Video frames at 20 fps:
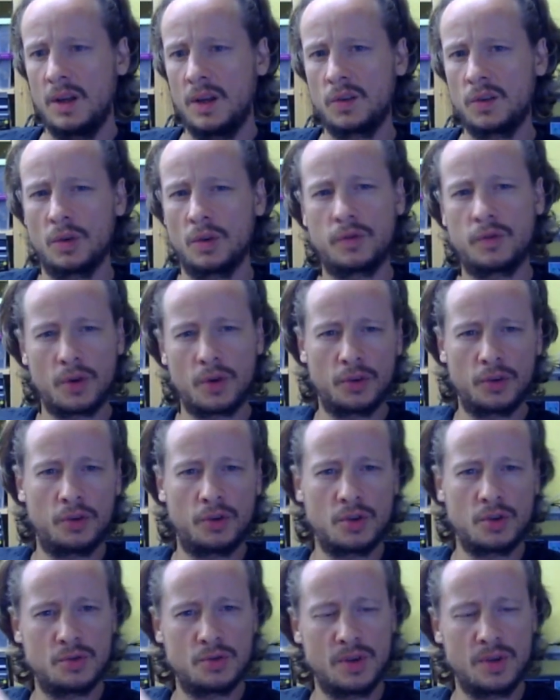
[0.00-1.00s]
So for
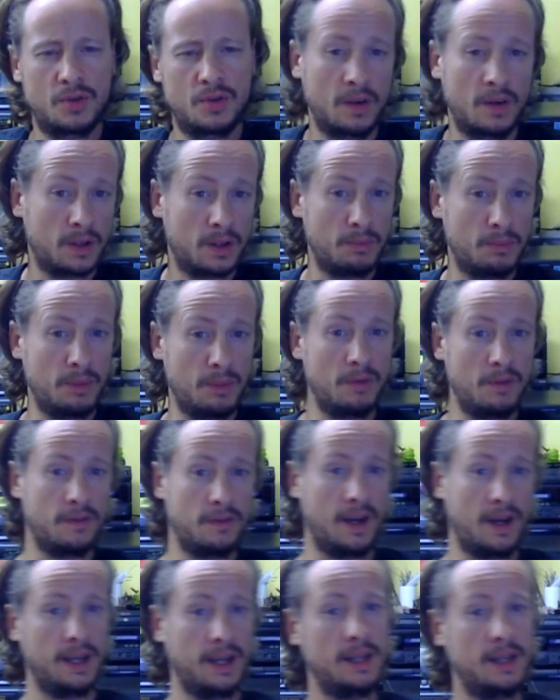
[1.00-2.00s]
search and retrieval it may be
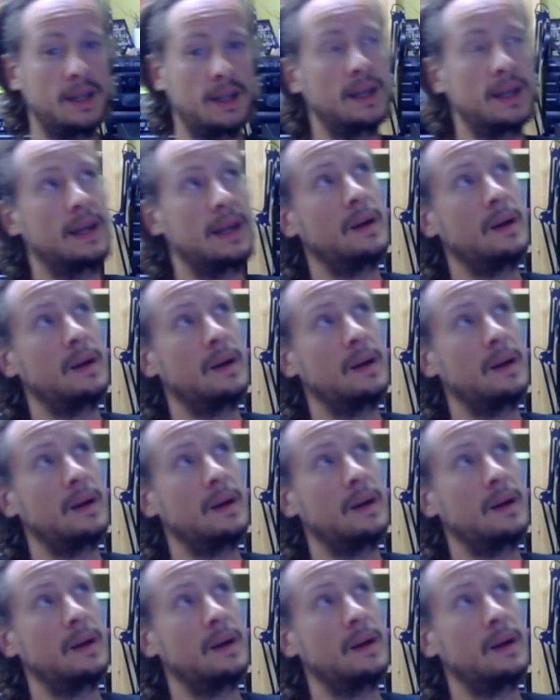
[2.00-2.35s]
fine,